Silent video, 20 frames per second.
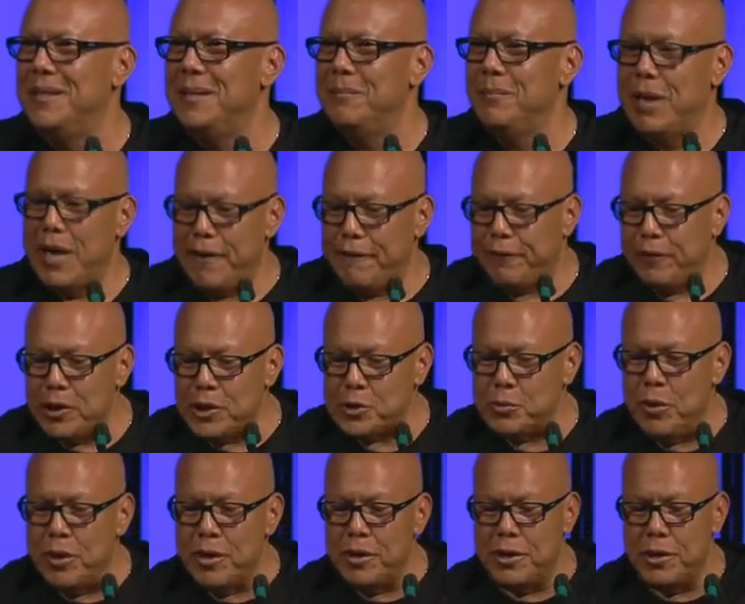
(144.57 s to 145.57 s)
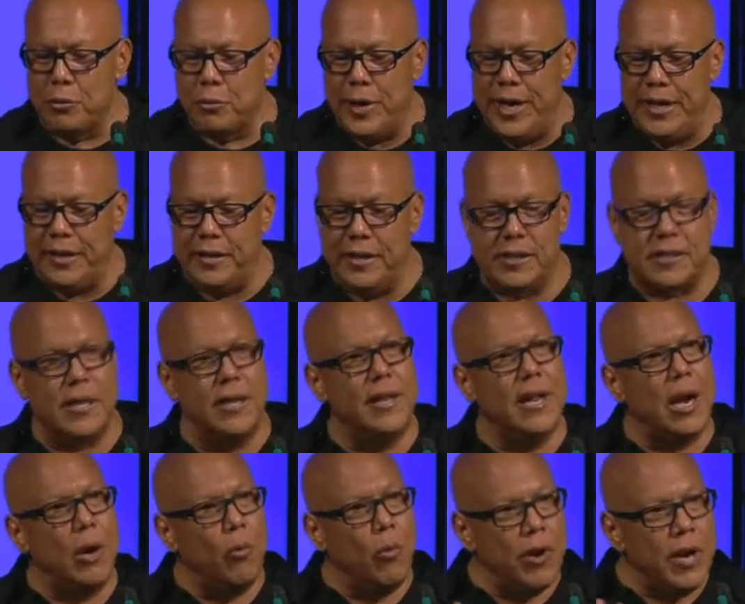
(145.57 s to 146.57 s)
But I first wanted to read this, and then
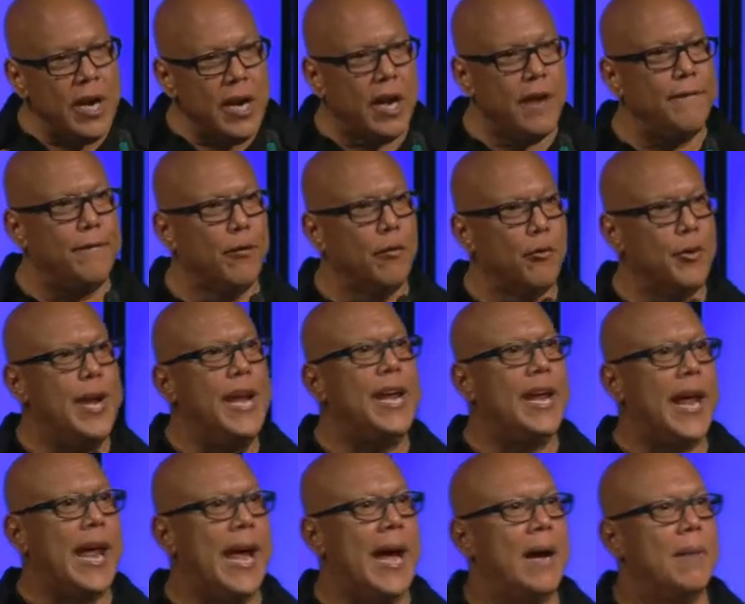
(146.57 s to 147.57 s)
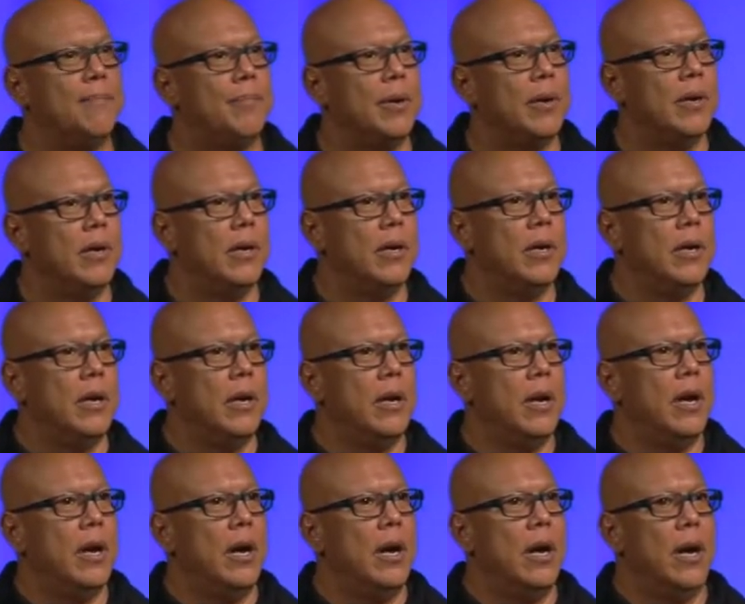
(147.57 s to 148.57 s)
I want to give a recap
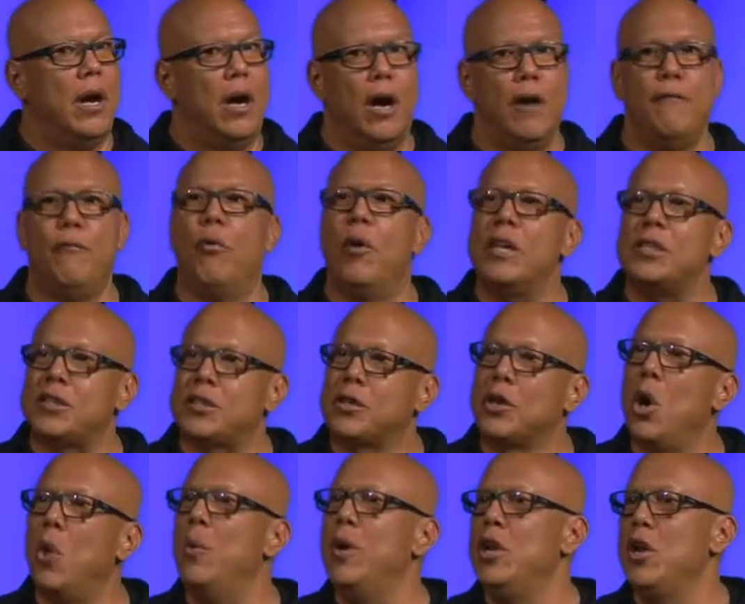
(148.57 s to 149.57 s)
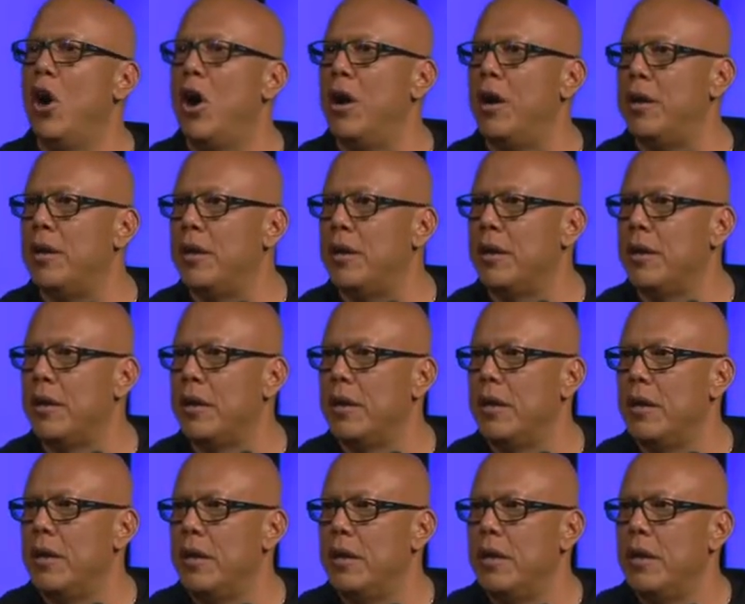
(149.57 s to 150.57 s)
of what's going on
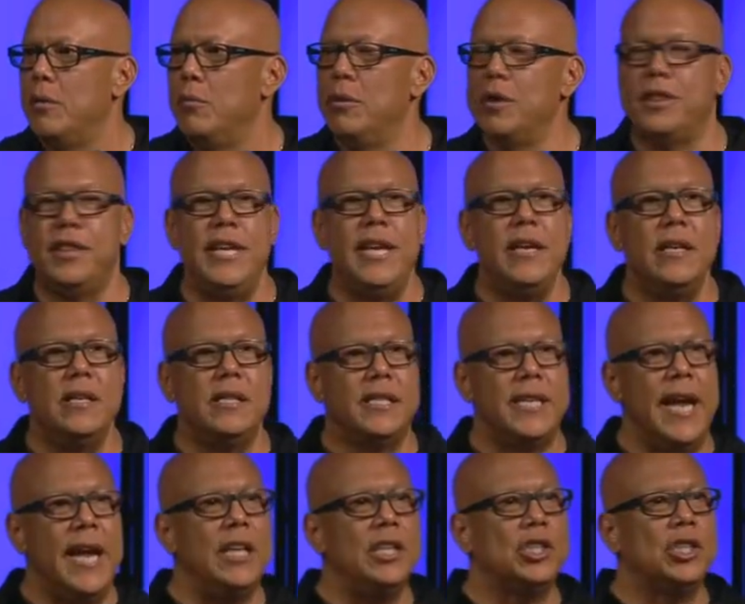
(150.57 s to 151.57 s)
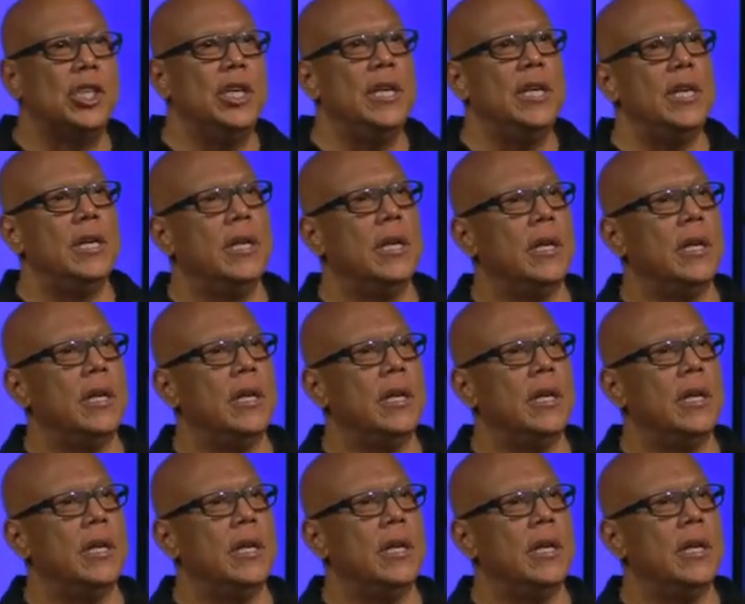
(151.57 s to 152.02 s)
with the intention